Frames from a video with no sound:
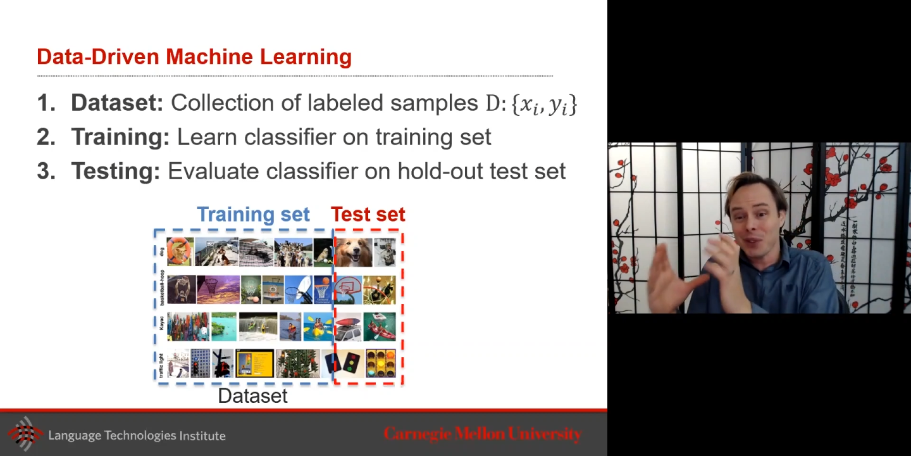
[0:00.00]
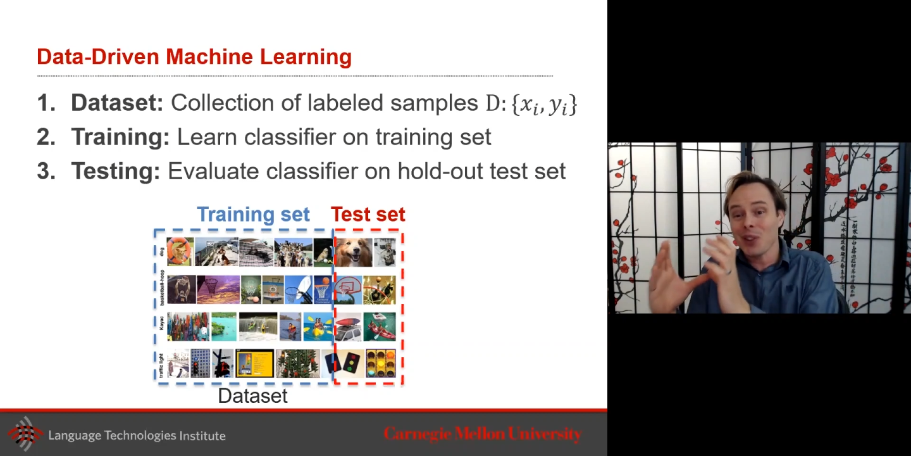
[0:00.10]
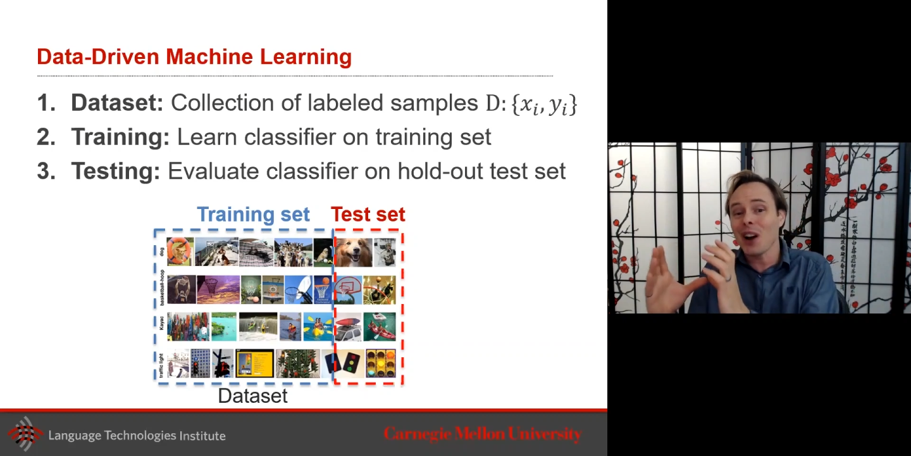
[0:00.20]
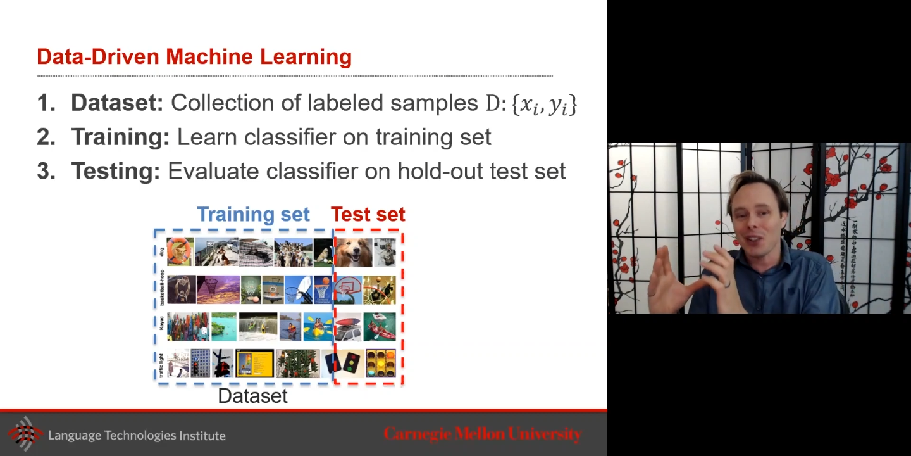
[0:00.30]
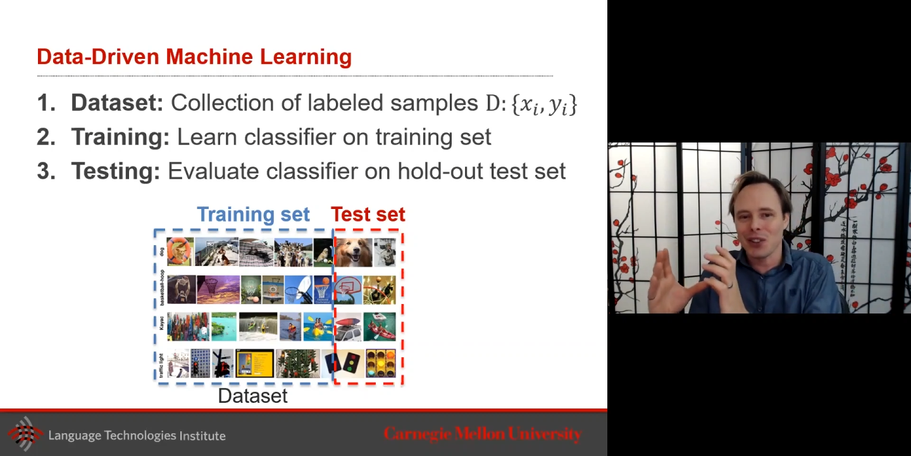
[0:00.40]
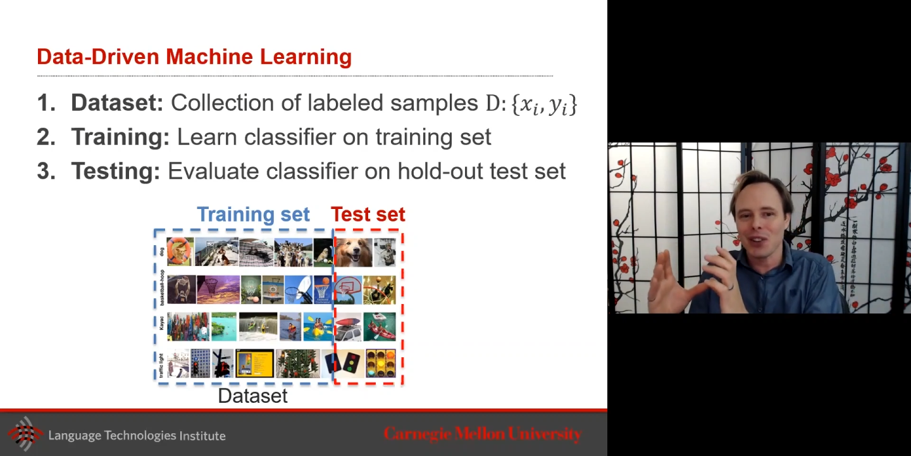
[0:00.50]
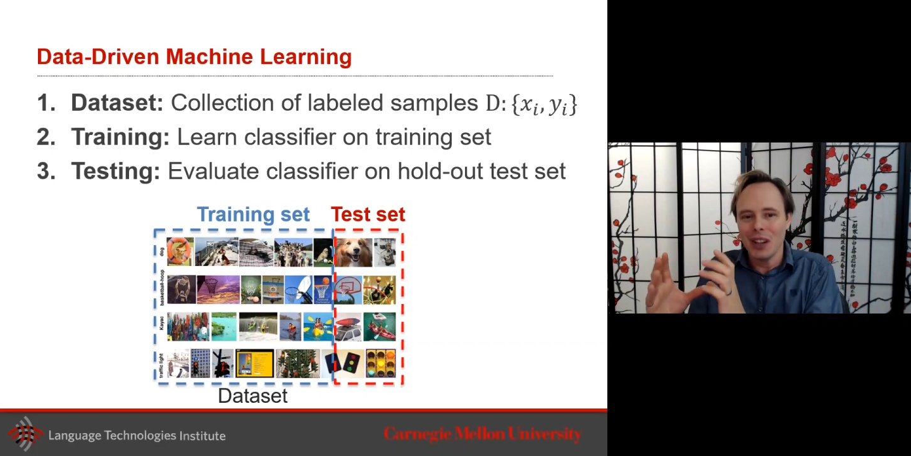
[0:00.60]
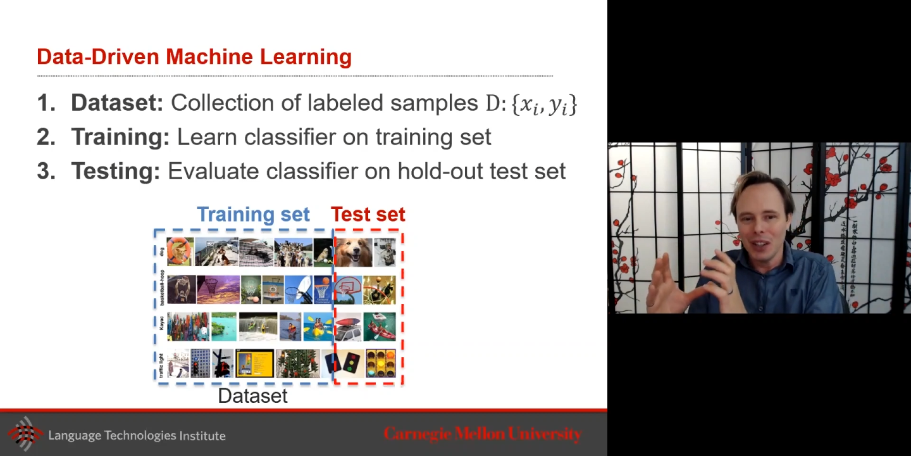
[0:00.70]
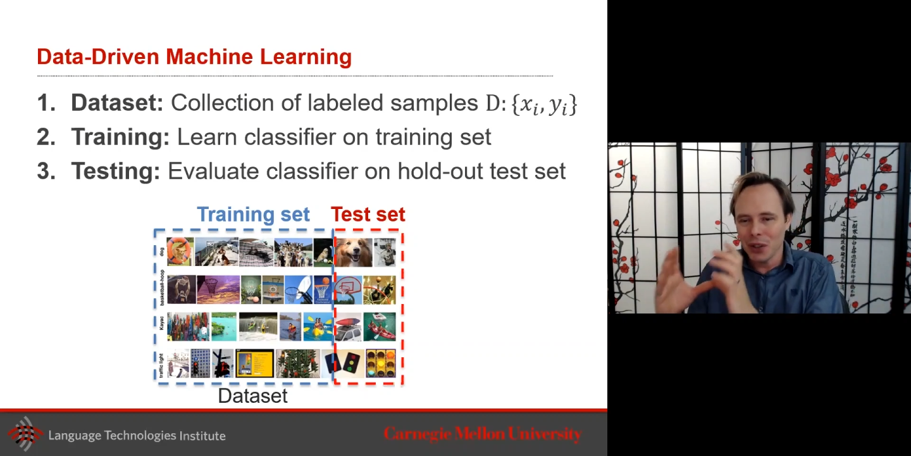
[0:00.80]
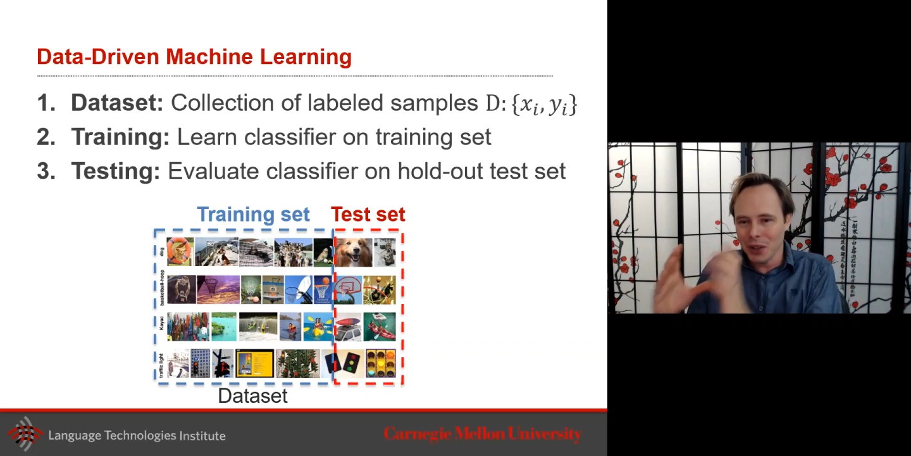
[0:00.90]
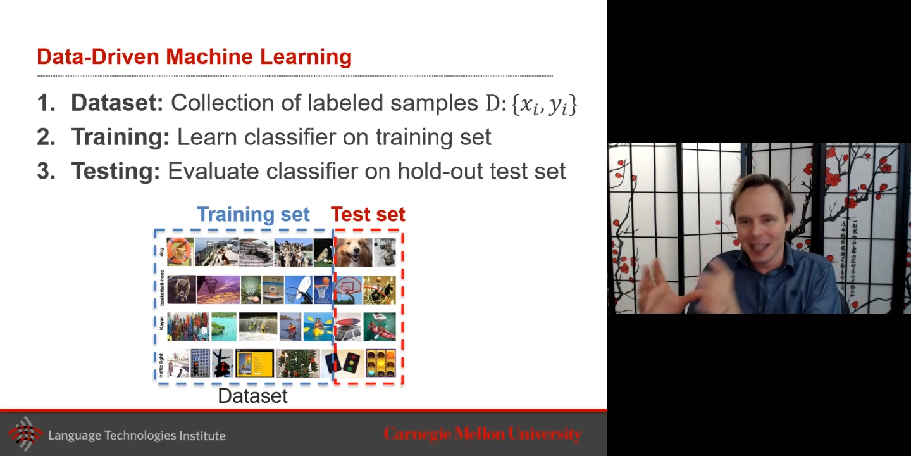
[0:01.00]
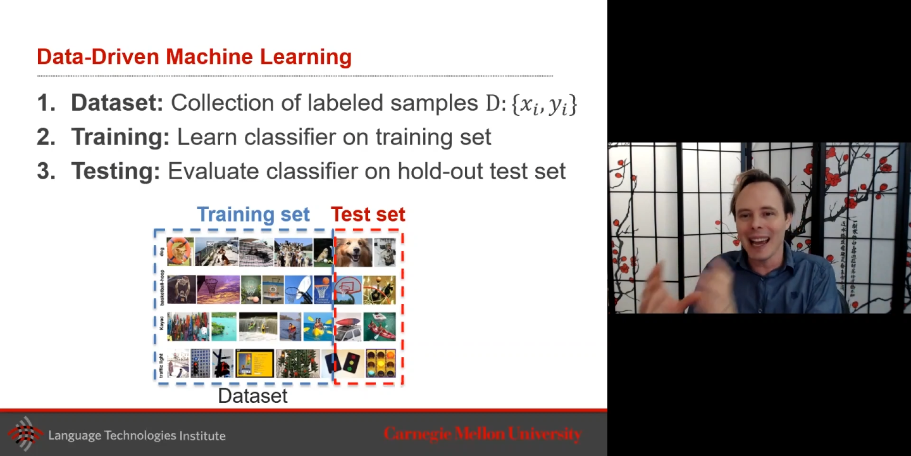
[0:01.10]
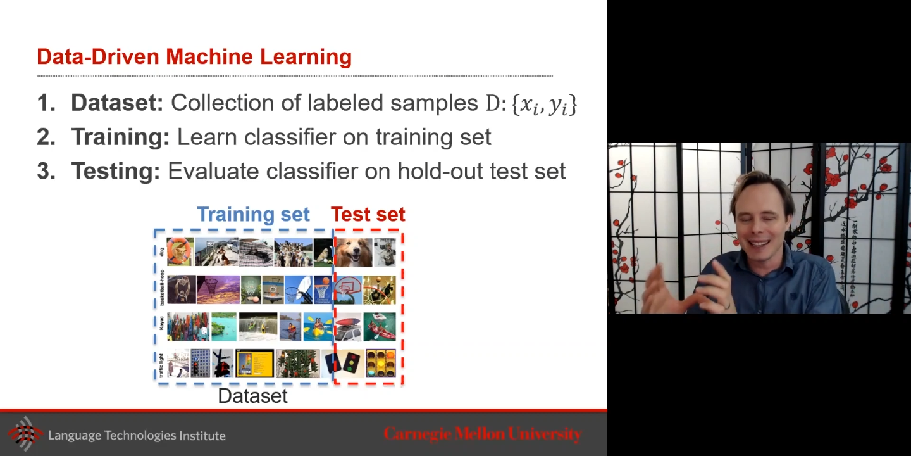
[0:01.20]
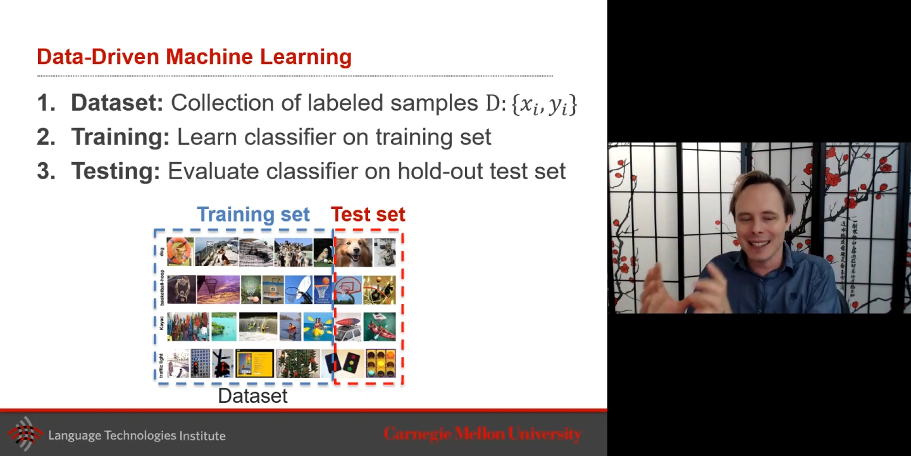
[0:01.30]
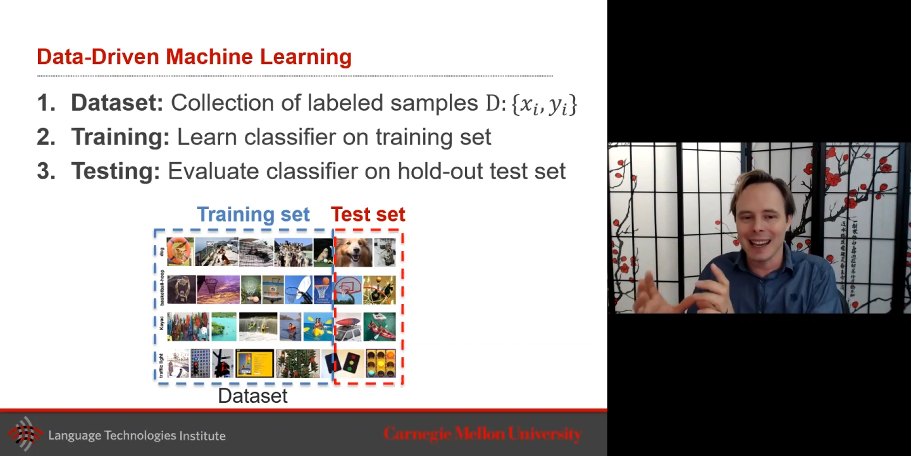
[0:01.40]
touch your
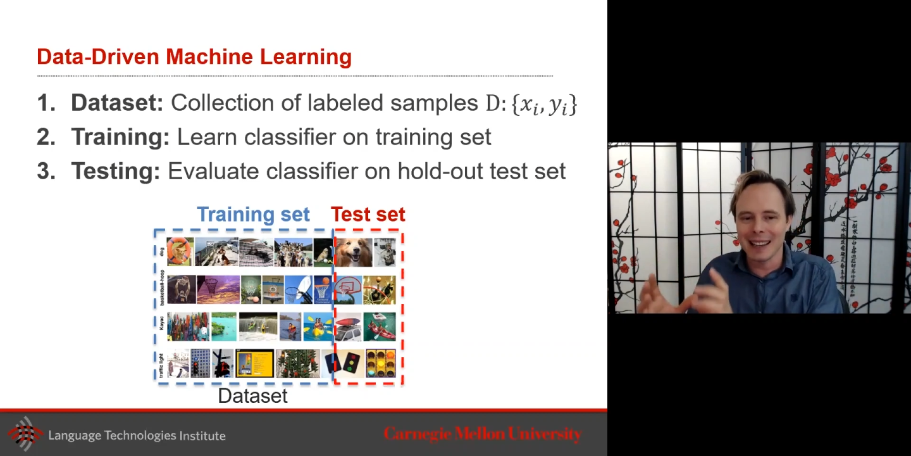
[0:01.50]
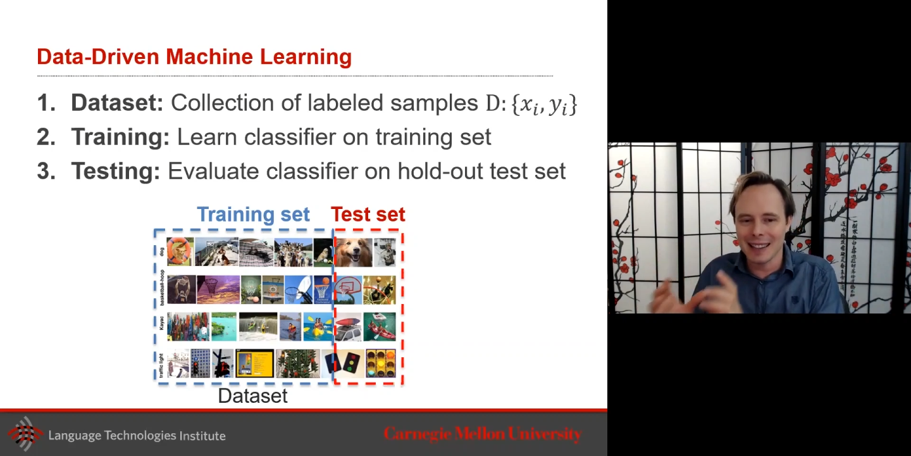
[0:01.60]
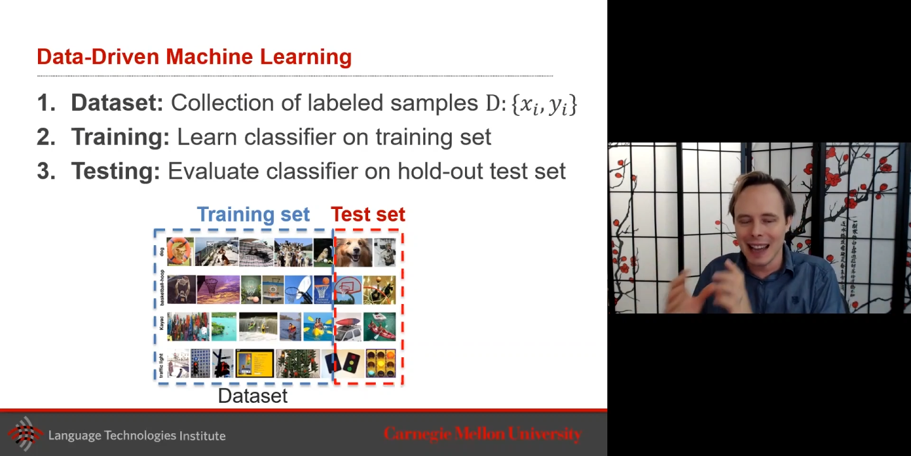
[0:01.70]
test set.